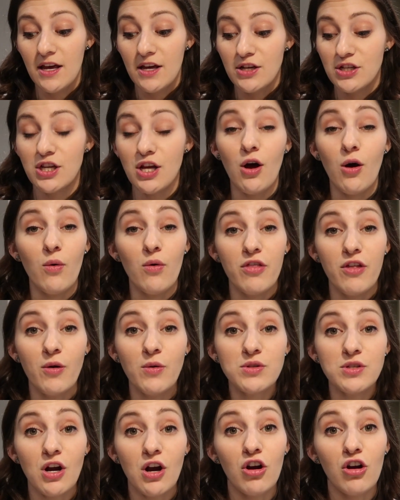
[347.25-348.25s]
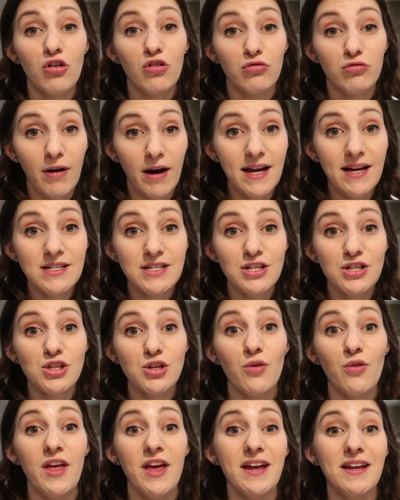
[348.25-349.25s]
So those are great,
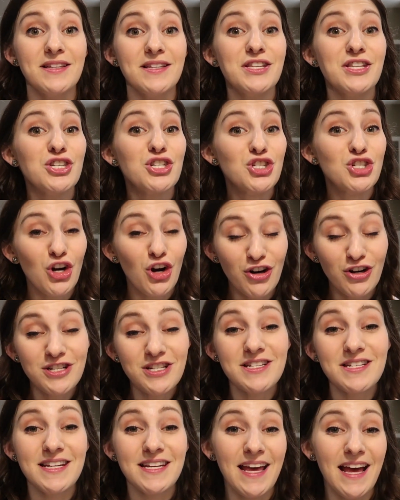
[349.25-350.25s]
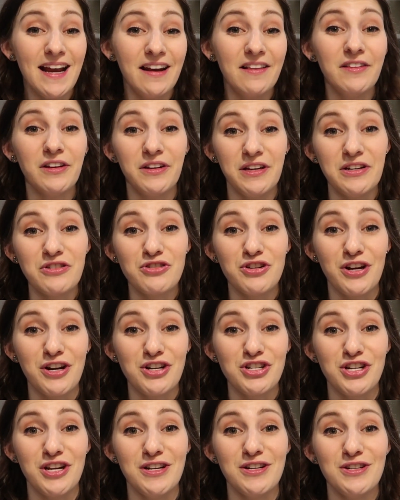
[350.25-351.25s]
so they can start to get a little
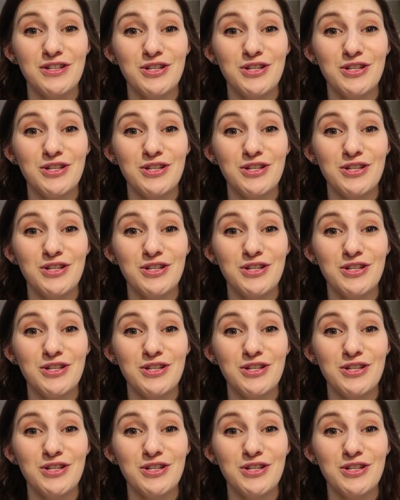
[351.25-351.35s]
introduction